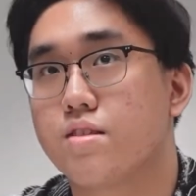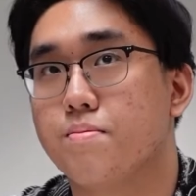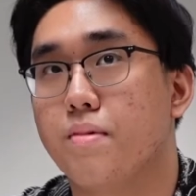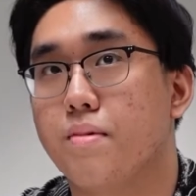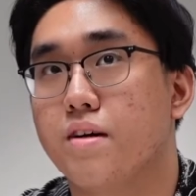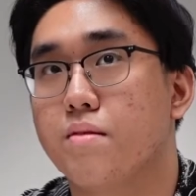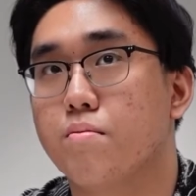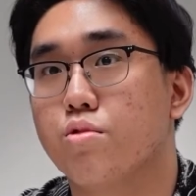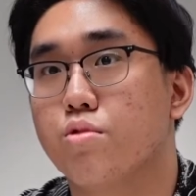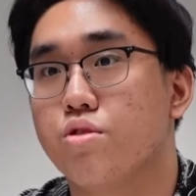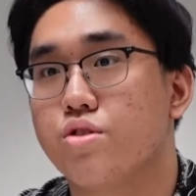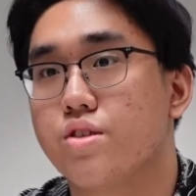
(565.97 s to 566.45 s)

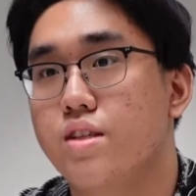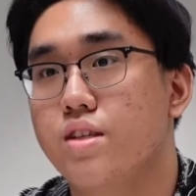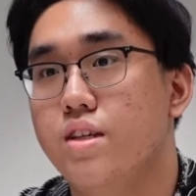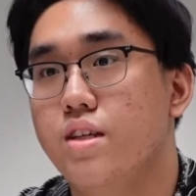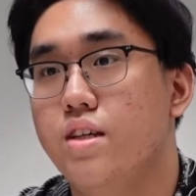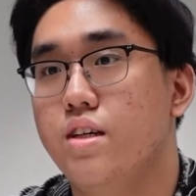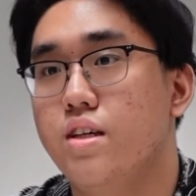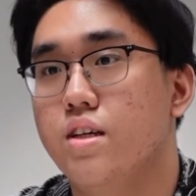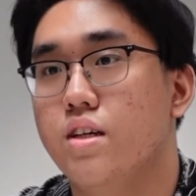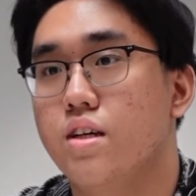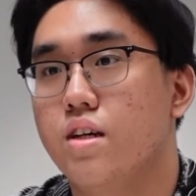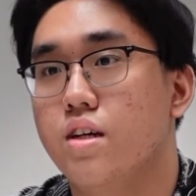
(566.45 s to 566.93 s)
but
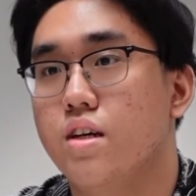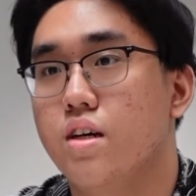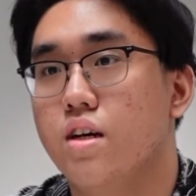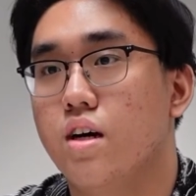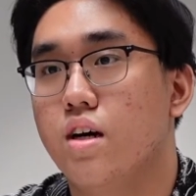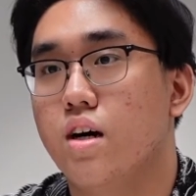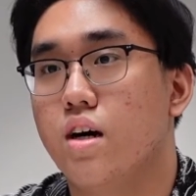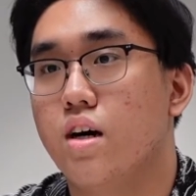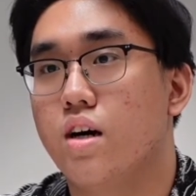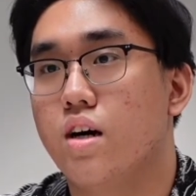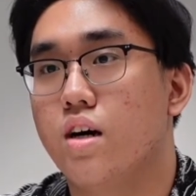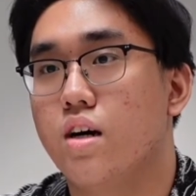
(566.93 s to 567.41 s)
mostly,
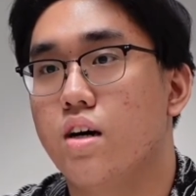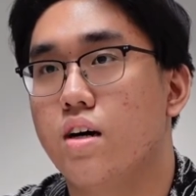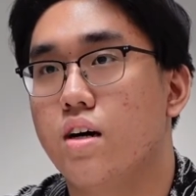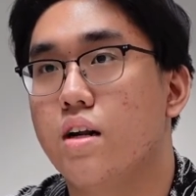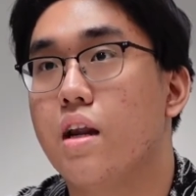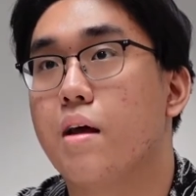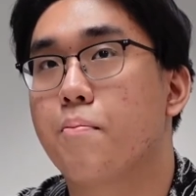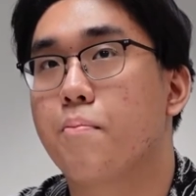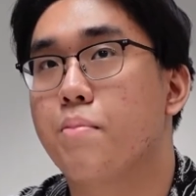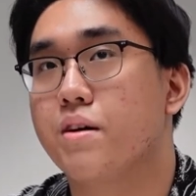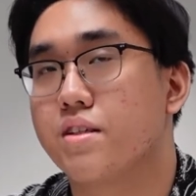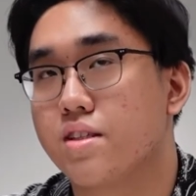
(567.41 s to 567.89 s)

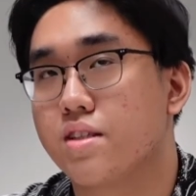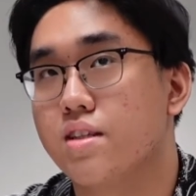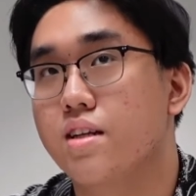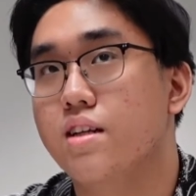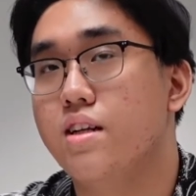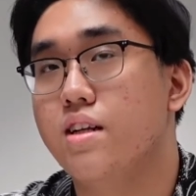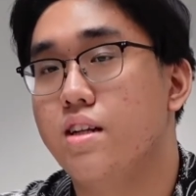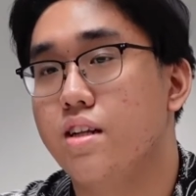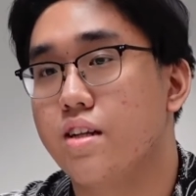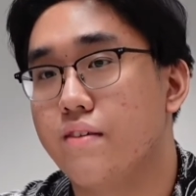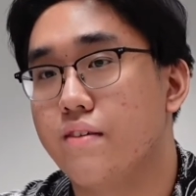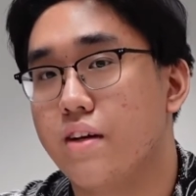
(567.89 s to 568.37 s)

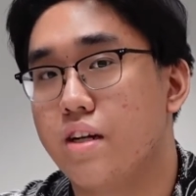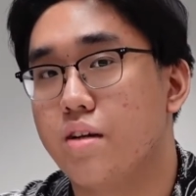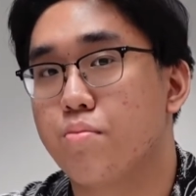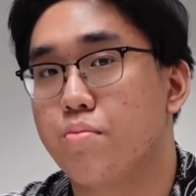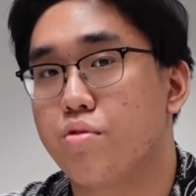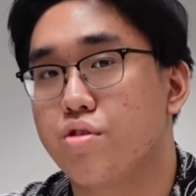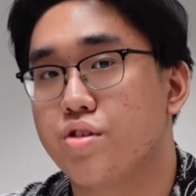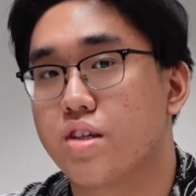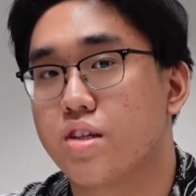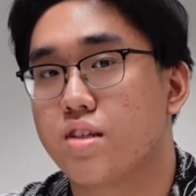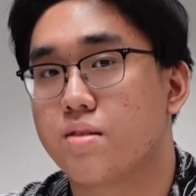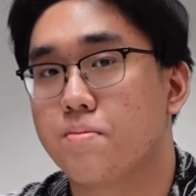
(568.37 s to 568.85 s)
personally didn't have any
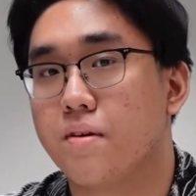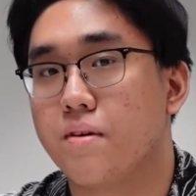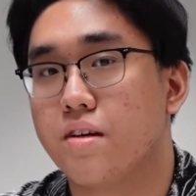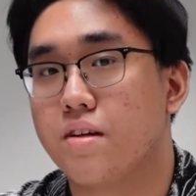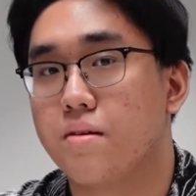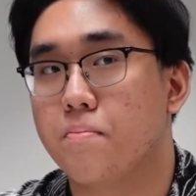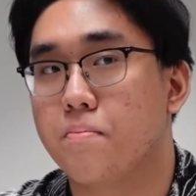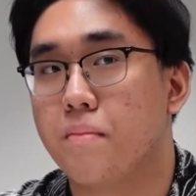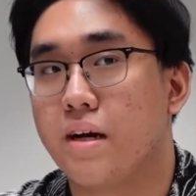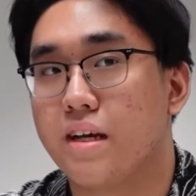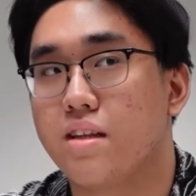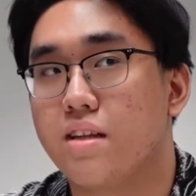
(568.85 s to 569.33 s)
projects, but
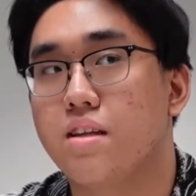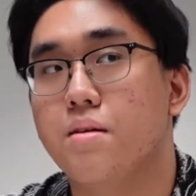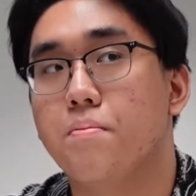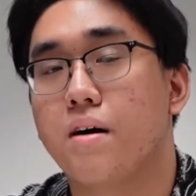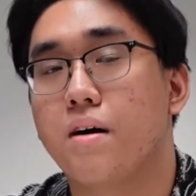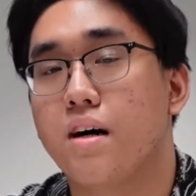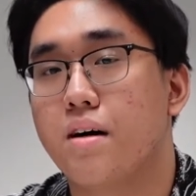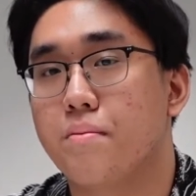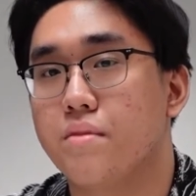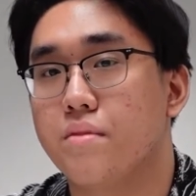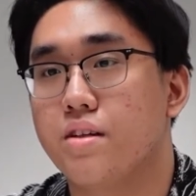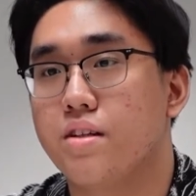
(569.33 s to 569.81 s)
my
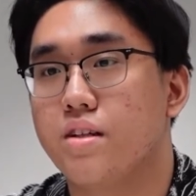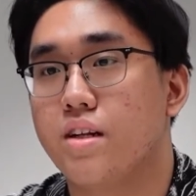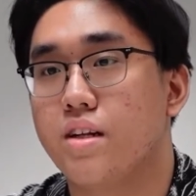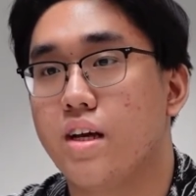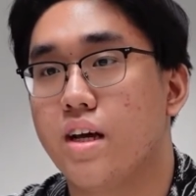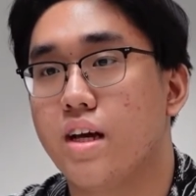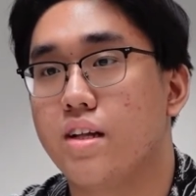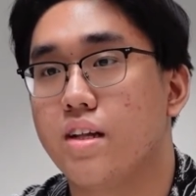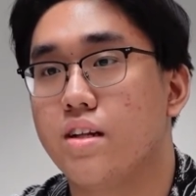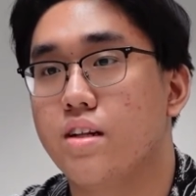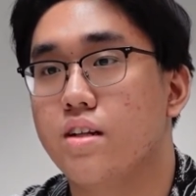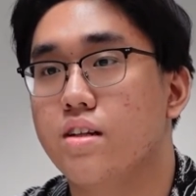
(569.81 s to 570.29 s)
department
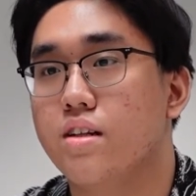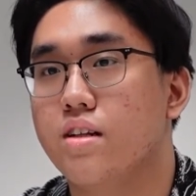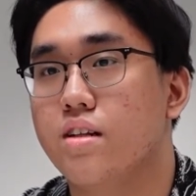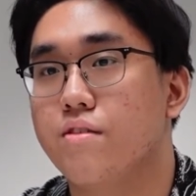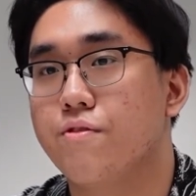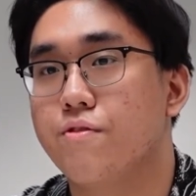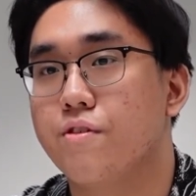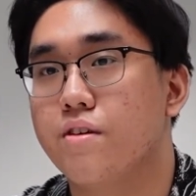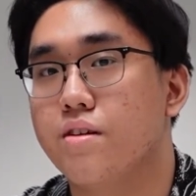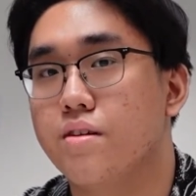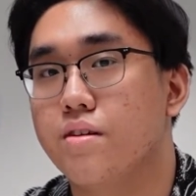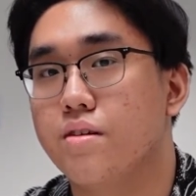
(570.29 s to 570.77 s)
had
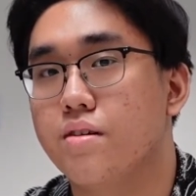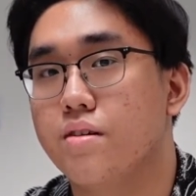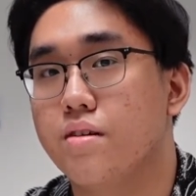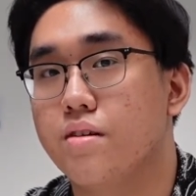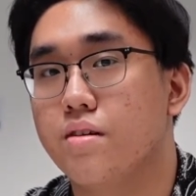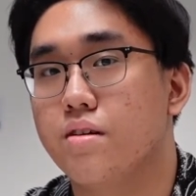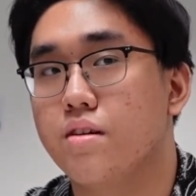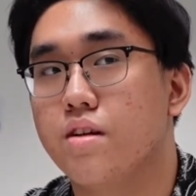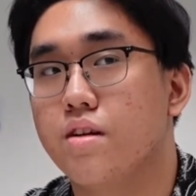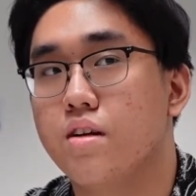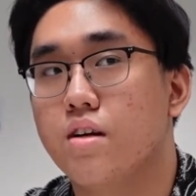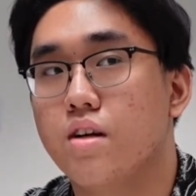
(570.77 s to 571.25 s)

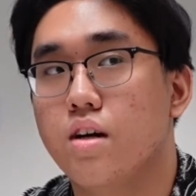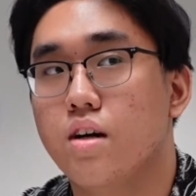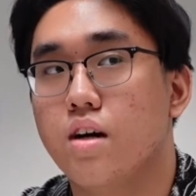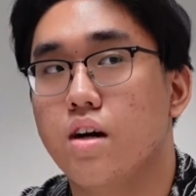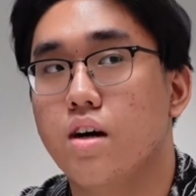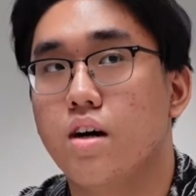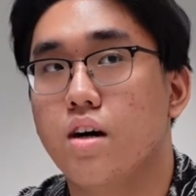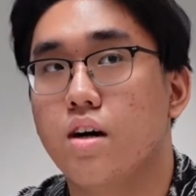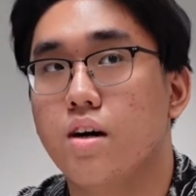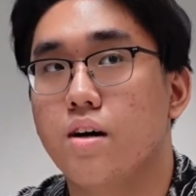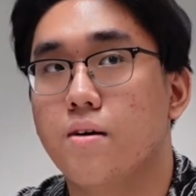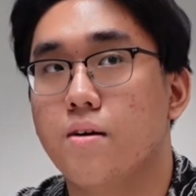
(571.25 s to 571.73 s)
different
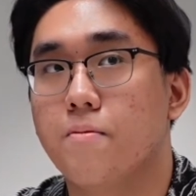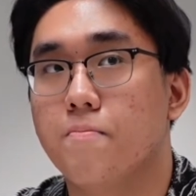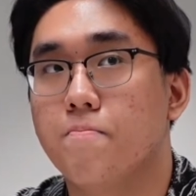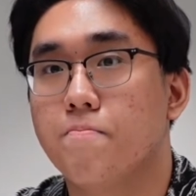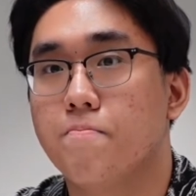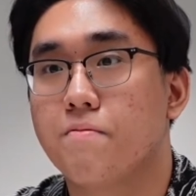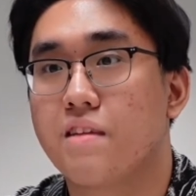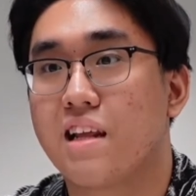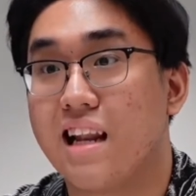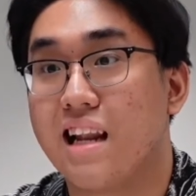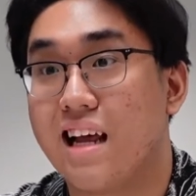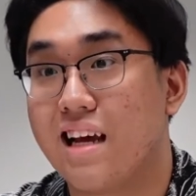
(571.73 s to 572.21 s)

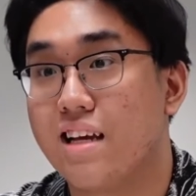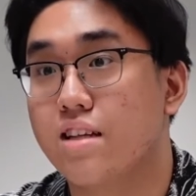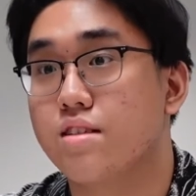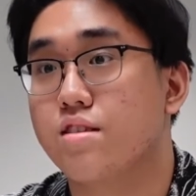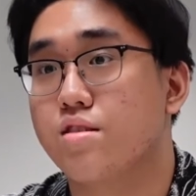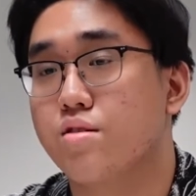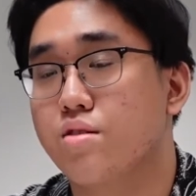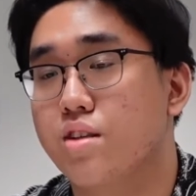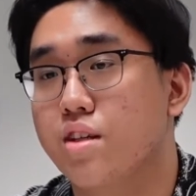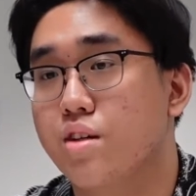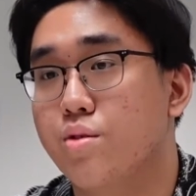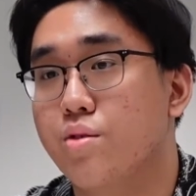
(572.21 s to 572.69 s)
clients
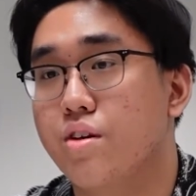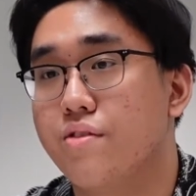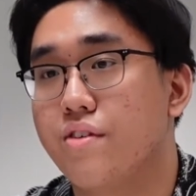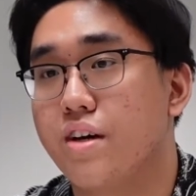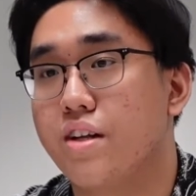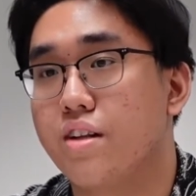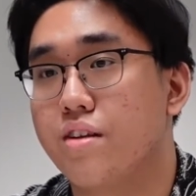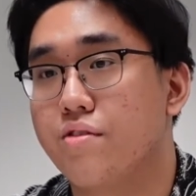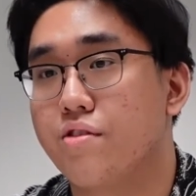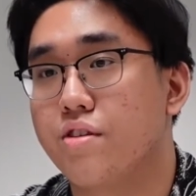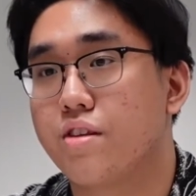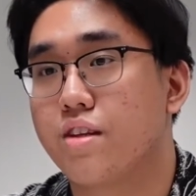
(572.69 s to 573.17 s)
to deal with
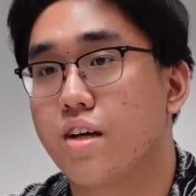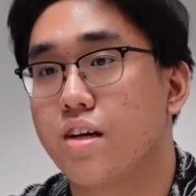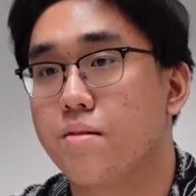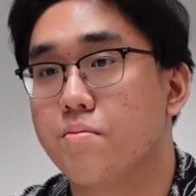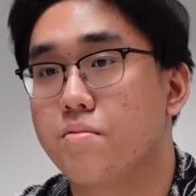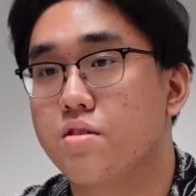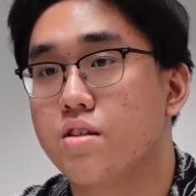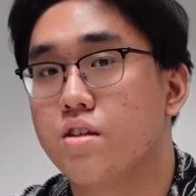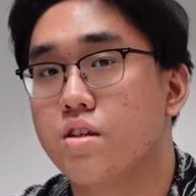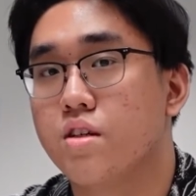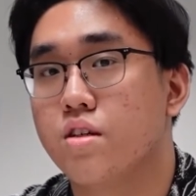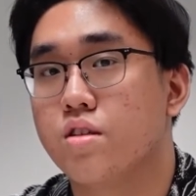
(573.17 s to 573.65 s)
at different
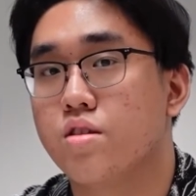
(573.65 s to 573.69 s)
times.